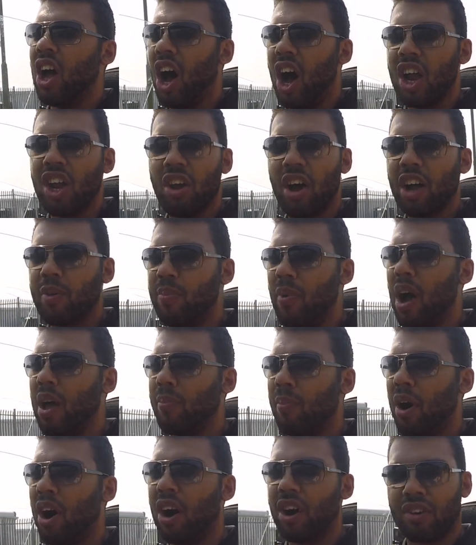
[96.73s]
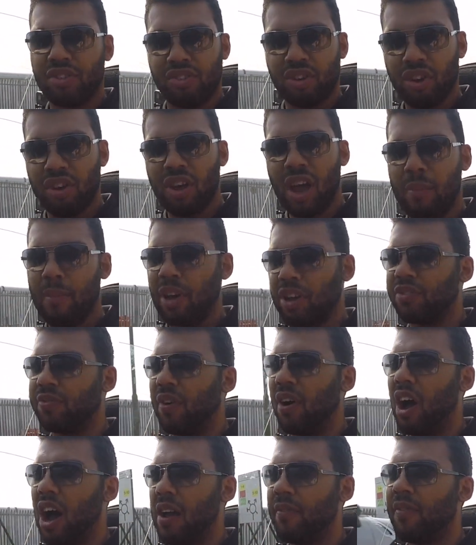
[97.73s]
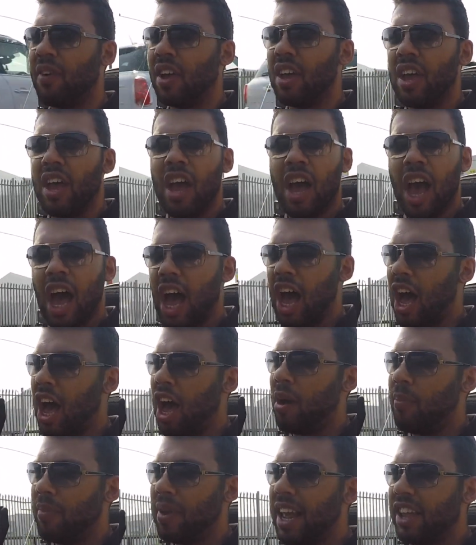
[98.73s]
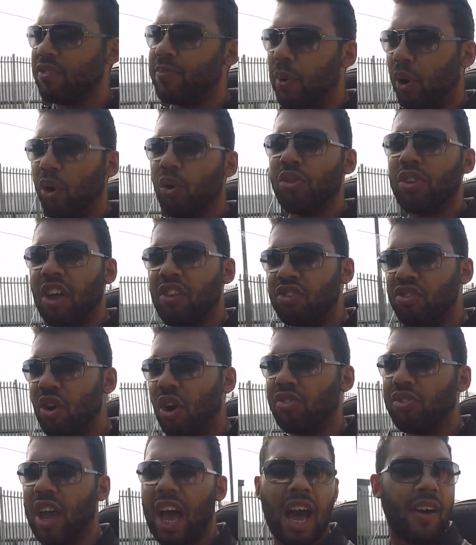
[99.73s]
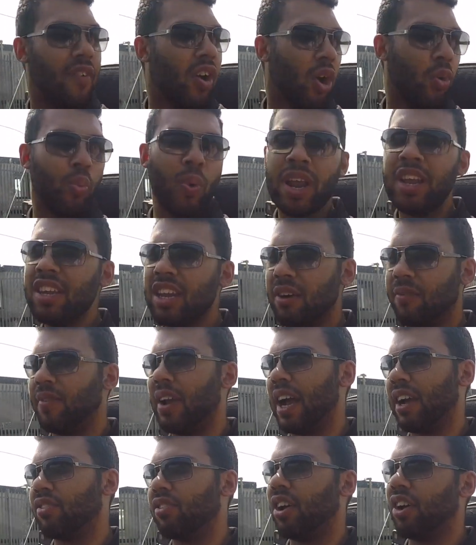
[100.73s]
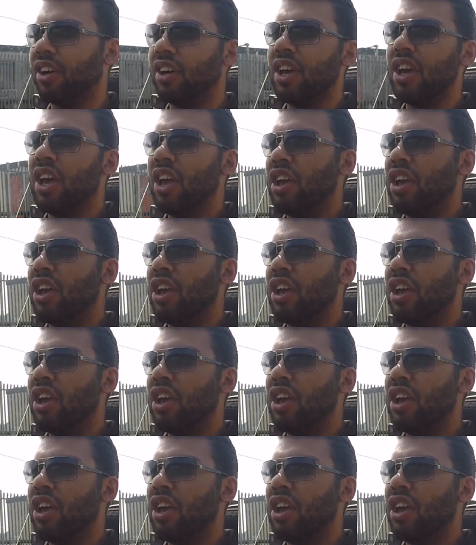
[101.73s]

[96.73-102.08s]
Unlike my Mk2 MX-5, this model does not have a wind deflector,